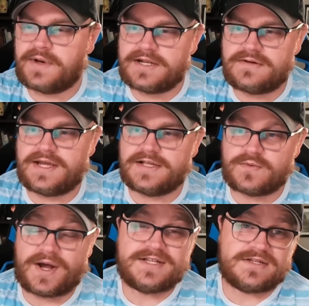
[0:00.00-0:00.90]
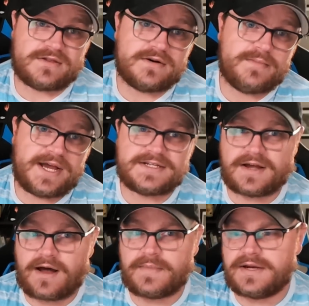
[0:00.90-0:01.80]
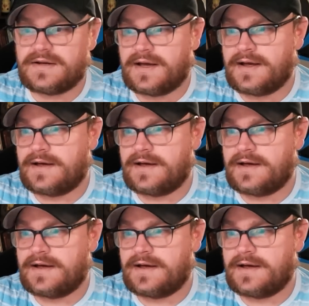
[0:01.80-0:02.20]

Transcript: but I do think it's white's third best common.